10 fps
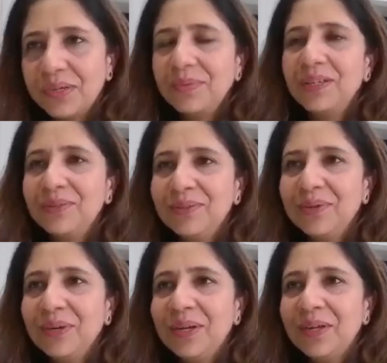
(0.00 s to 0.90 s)
of what we
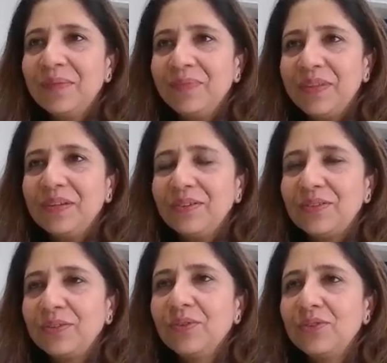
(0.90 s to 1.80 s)
do.
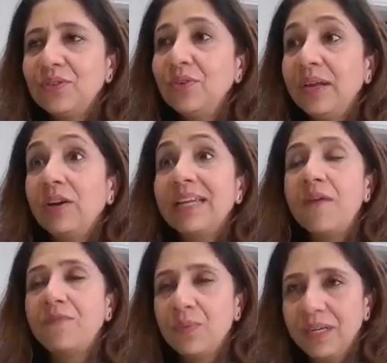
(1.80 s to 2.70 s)
So those not
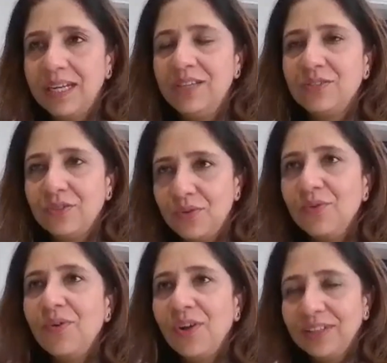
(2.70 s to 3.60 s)
everyone needs to
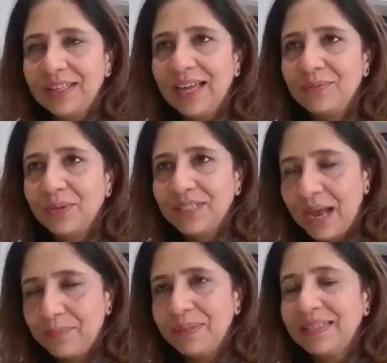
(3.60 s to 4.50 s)
know all that, what
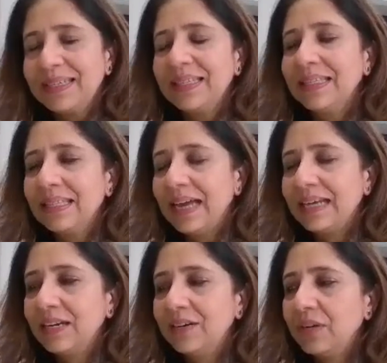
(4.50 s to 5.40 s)
happens in
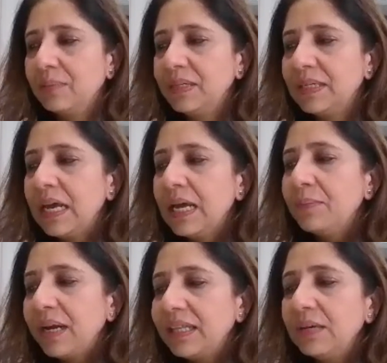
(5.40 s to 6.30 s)
that area. But
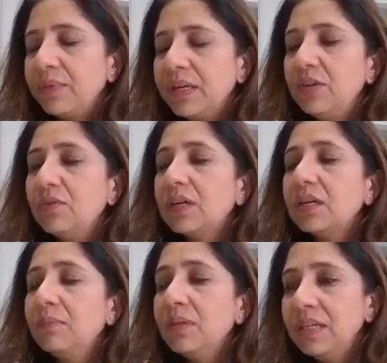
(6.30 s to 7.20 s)
I think when
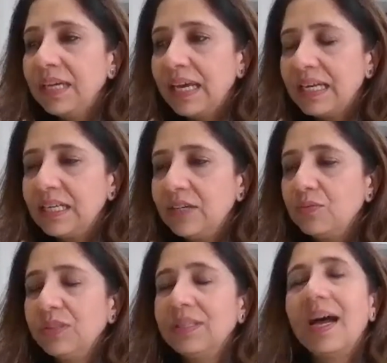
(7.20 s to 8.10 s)
you're
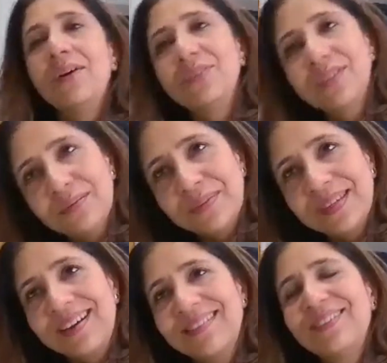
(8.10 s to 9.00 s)
communicating to what the
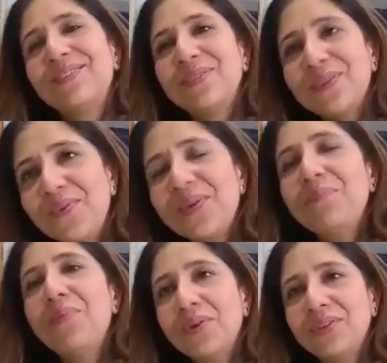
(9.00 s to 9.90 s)
outcomes are, it's so
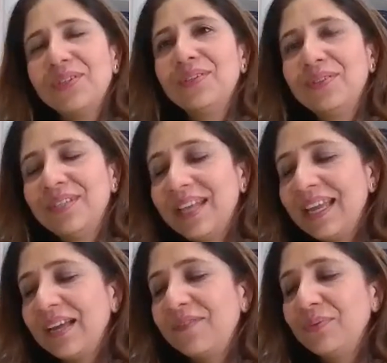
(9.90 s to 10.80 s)
important to
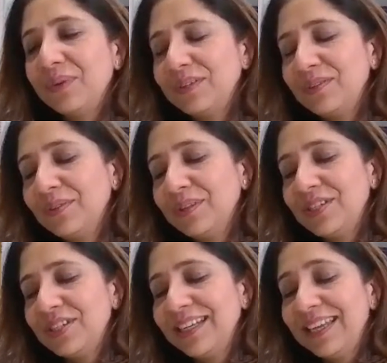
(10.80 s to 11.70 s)
take everyone through
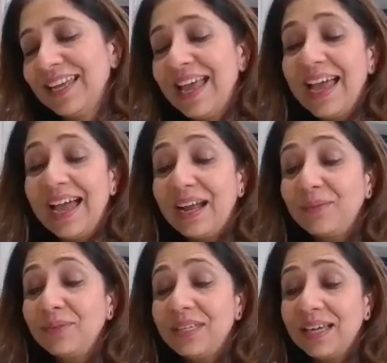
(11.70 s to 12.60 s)
the journey. And
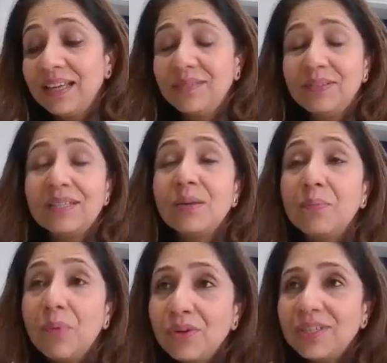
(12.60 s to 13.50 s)
I would say that the
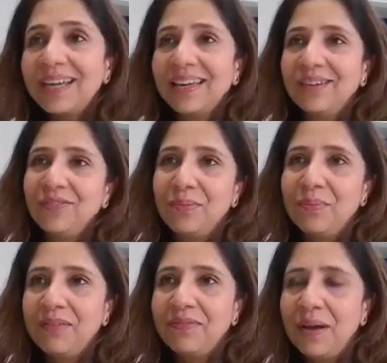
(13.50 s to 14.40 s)
support I get
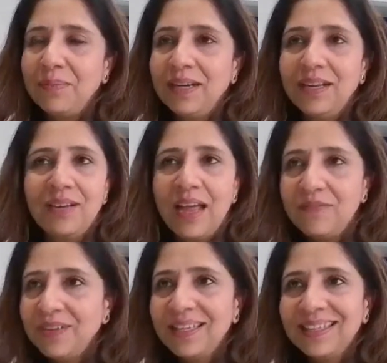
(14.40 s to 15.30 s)
from my family,
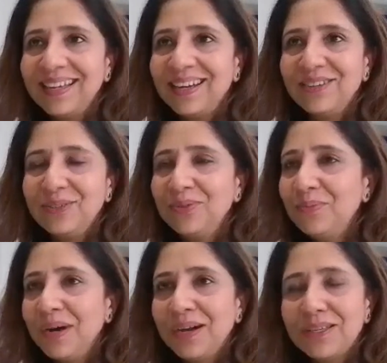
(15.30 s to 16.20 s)
everything that I
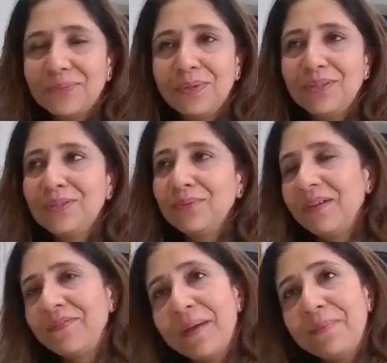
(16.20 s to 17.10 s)
do, my husband, to
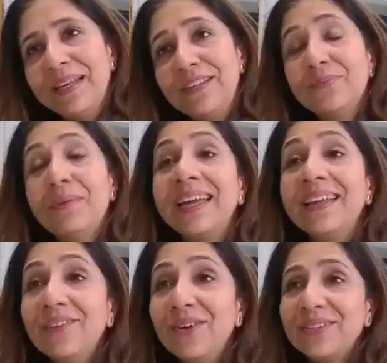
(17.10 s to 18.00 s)
my family, to
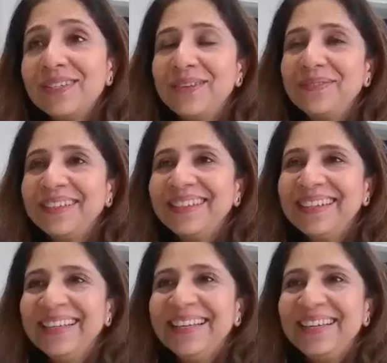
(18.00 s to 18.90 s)
my in-laws
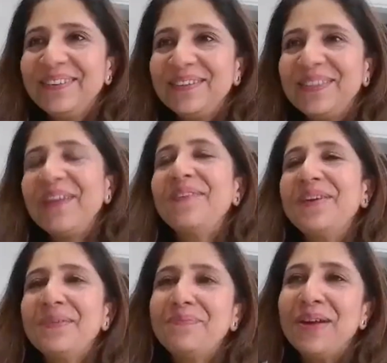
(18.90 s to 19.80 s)
even, they're
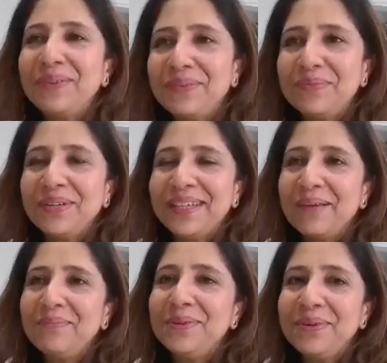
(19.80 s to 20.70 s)
very proud of what
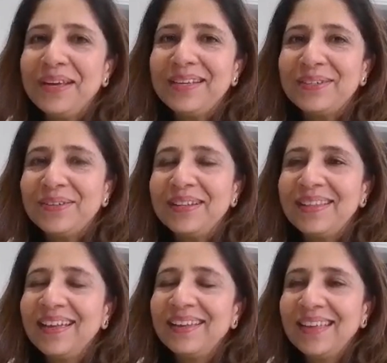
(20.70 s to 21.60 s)
I'm doing. So,
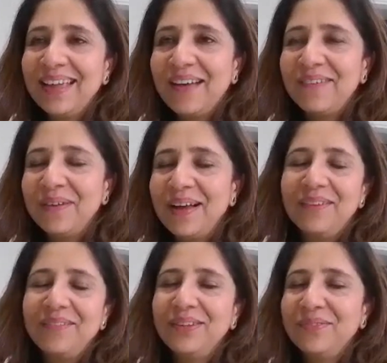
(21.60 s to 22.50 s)
and
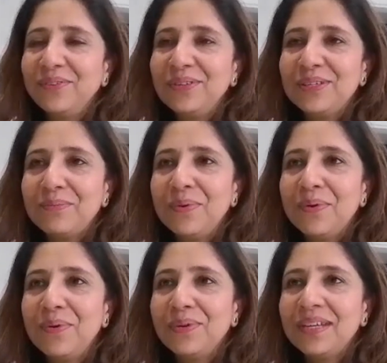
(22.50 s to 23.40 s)
I have their full
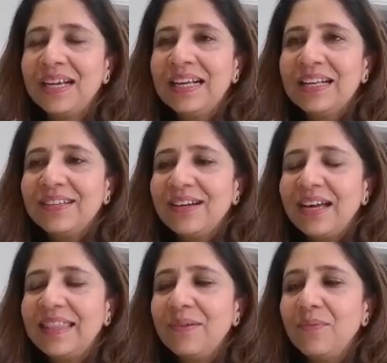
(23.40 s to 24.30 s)
support.
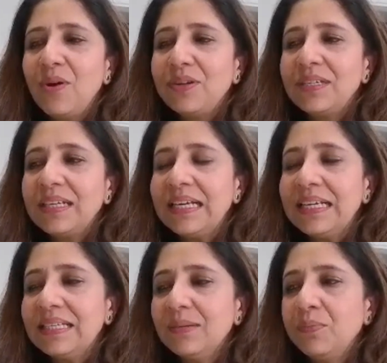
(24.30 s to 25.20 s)
So I think what
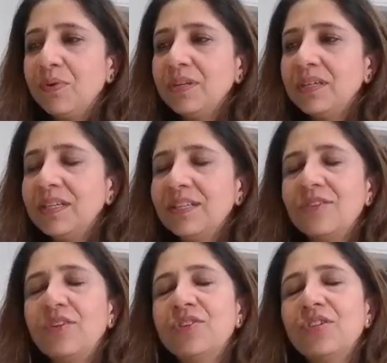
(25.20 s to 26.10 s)
is important is
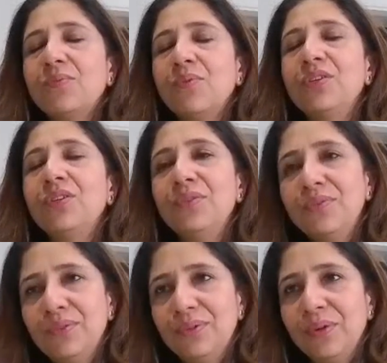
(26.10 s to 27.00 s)
not just what
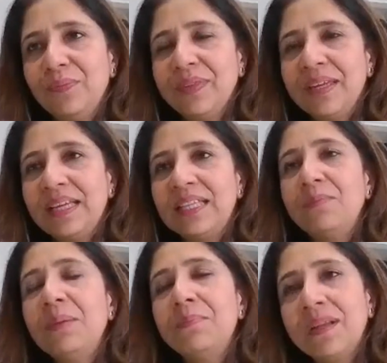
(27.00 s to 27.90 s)
you do,
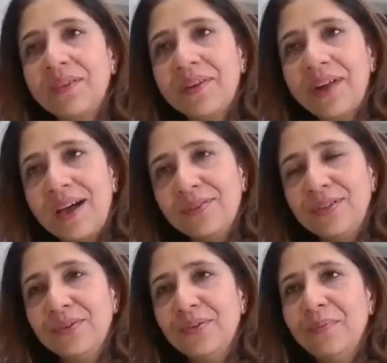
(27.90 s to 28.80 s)
it's people
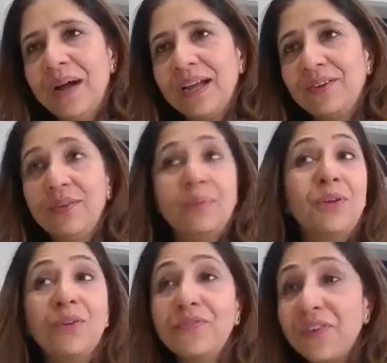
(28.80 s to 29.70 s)
around you who back you
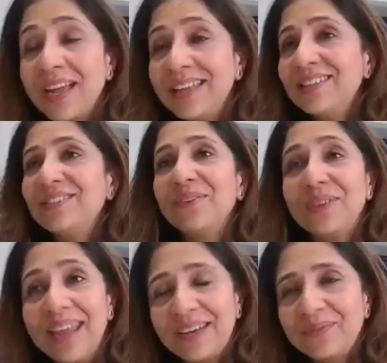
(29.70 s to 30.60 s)
up, your friends,
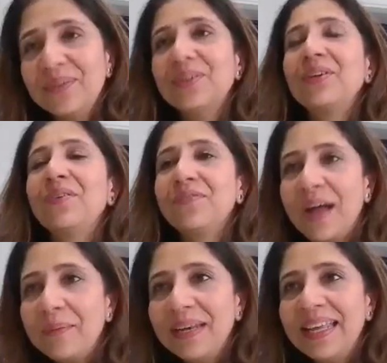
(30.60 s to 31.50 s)
your network, your
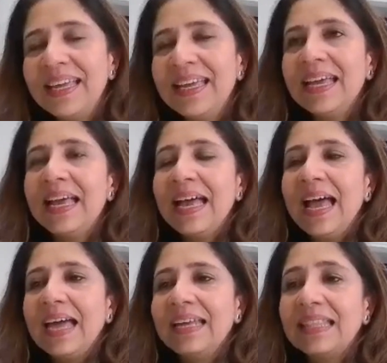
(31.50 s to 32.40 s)
family,
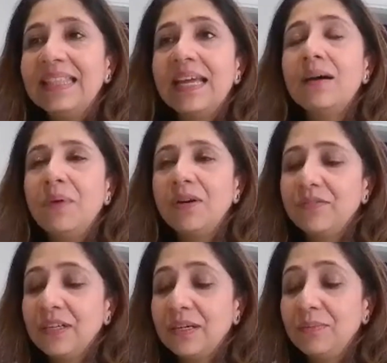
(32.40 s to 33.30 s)
and they are part
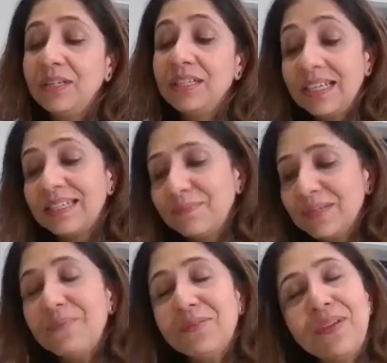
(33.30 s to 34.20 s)
of the community. And
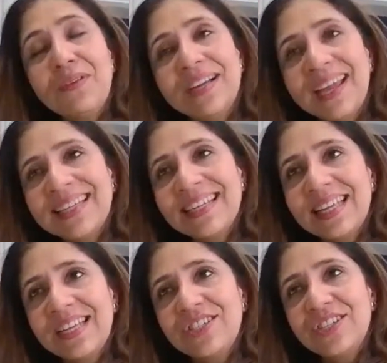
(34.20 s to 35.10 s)
sometimes we forget
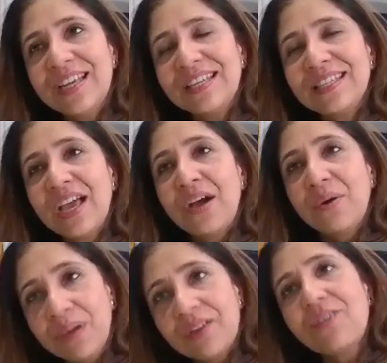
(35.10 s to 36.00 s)
as engineers,
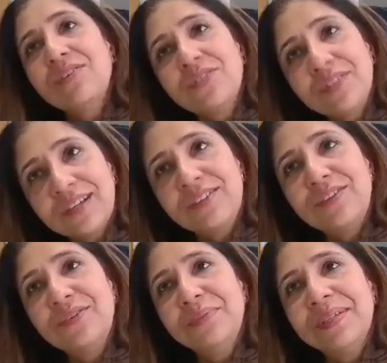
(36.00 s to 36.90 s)
we are also the
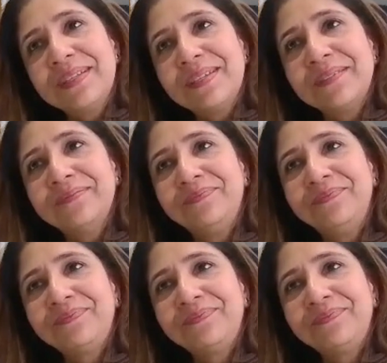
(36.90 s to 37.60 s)
consumers.